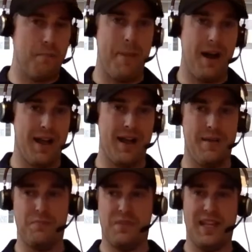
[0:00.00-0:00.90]
but
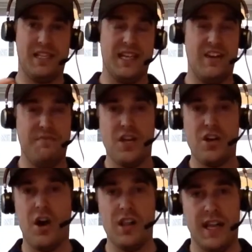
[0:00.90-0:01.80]
instead of me
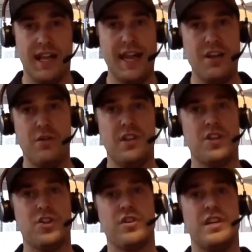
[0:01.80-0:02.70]
calling and doing the
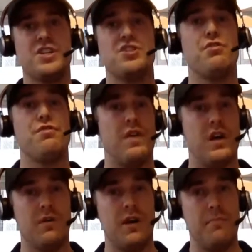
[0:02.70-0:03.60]
traditional
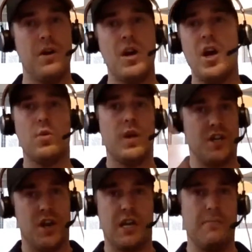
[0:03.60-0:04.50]
follow up where I
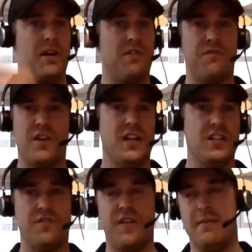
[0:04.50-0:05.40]
talk about
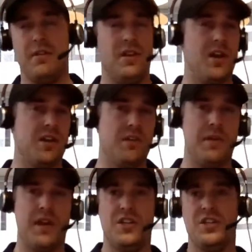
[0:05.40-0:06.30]
friends, family,
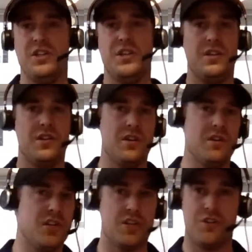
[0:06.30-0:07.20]

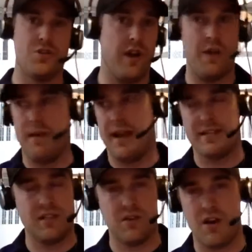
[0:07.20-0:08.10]
occupation, just straight up
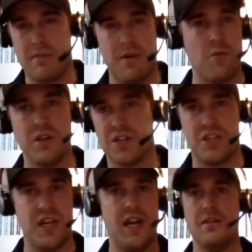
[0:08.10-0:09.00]
ask, talk about real
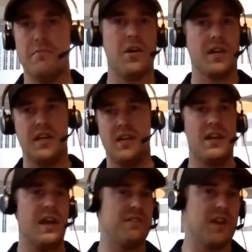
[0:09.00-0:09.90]
estate in the market and
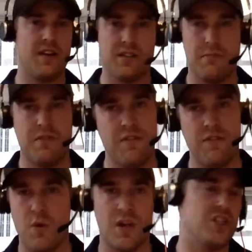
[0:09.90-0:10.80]
have, ask them if they
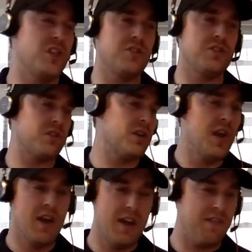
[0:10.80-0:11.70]
have questions or
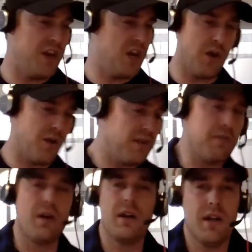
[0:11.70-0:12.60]
if they know anyone in the
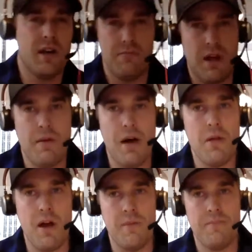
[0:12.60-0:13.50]
market or blah, blah,
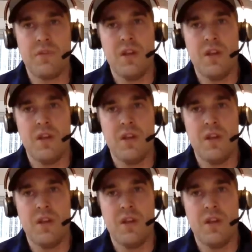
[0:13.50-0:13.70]
blah.